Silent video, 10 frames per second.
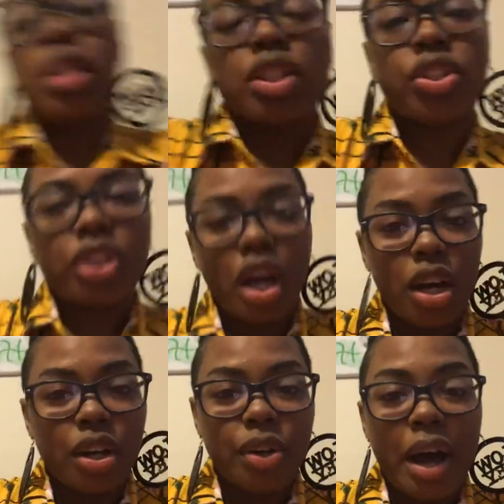
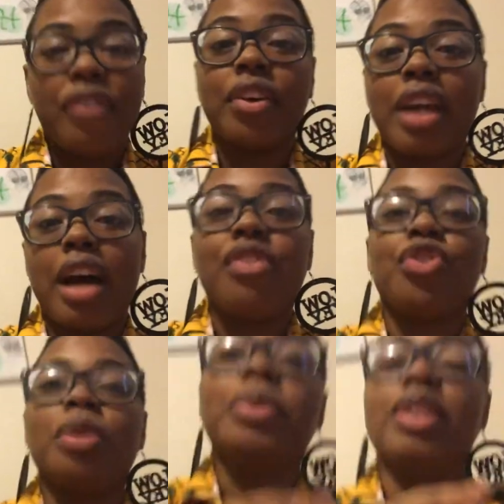So I filled out
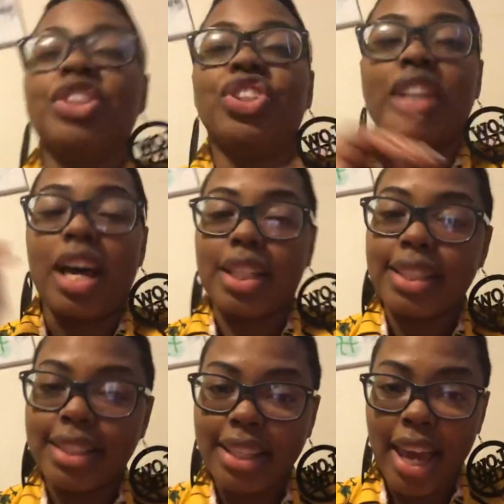for a position out of
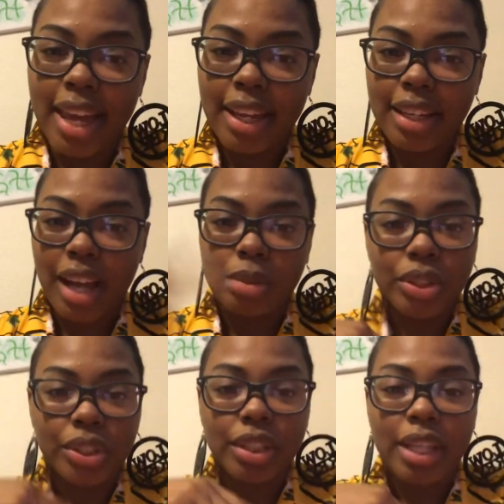state. I was
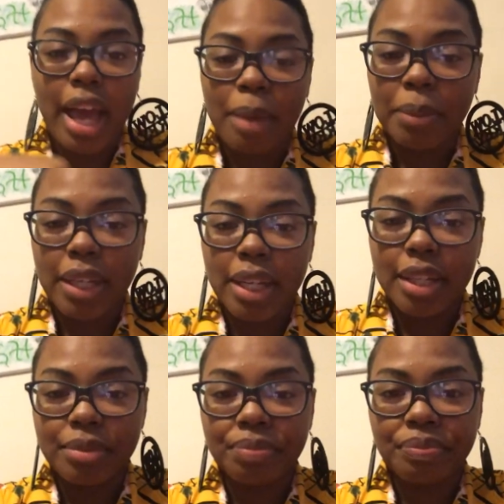an early
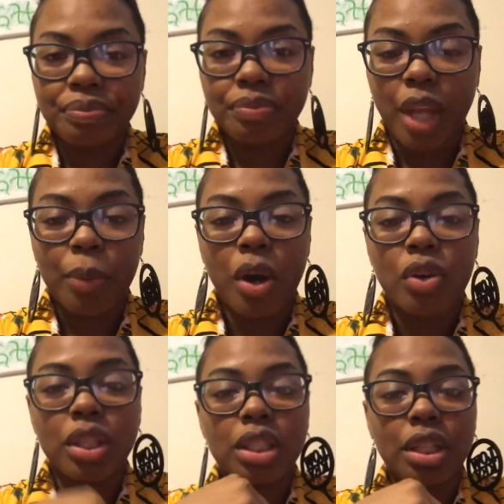applicant. They were
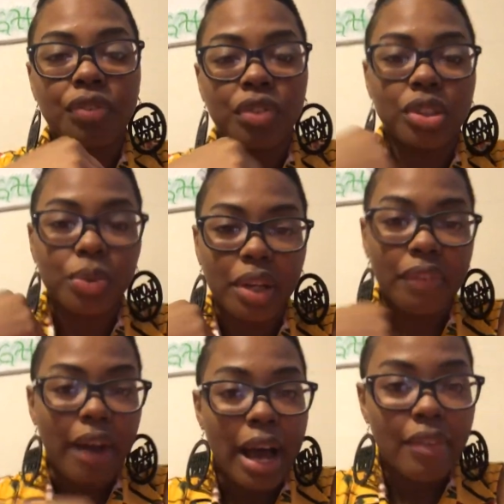only looking for
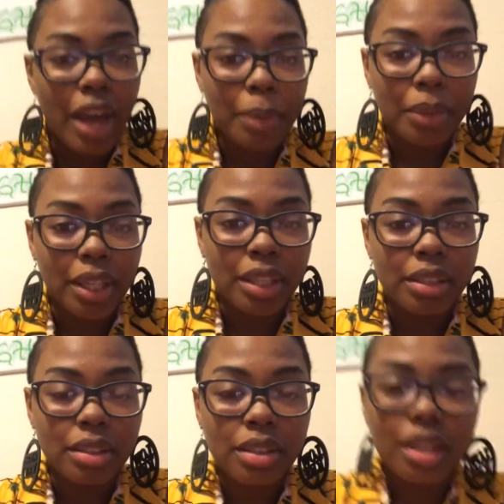25
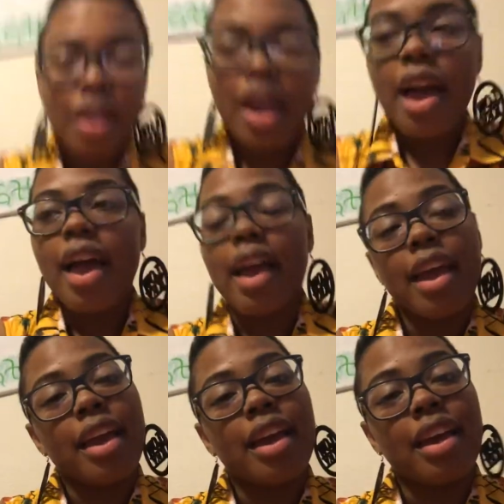applicants,
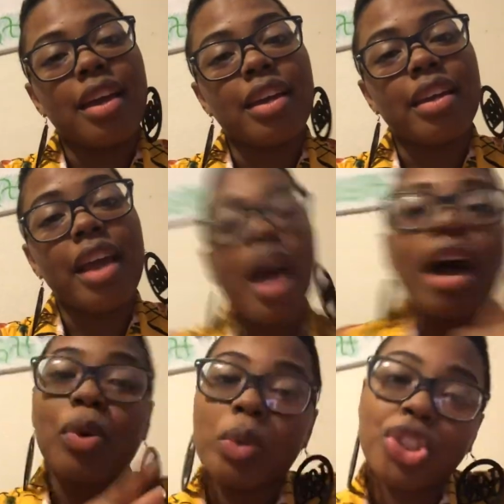and
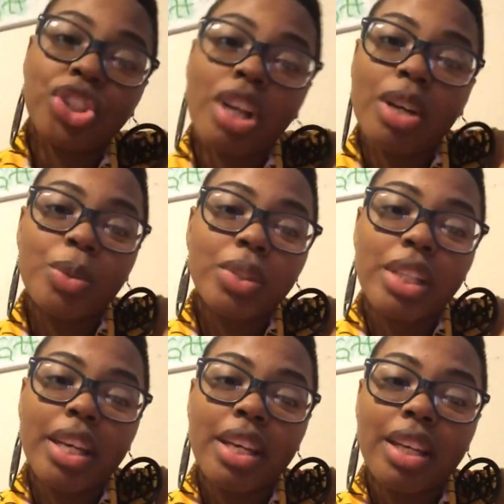I was
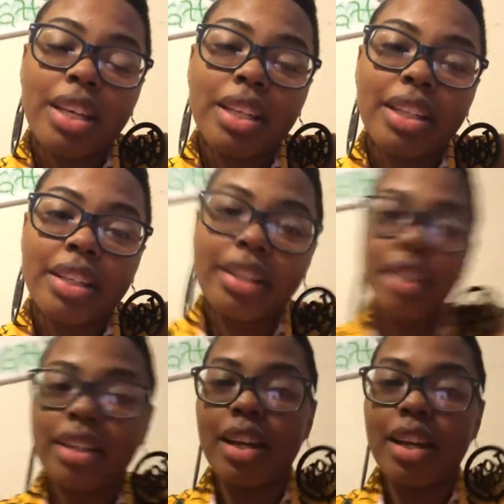chosen.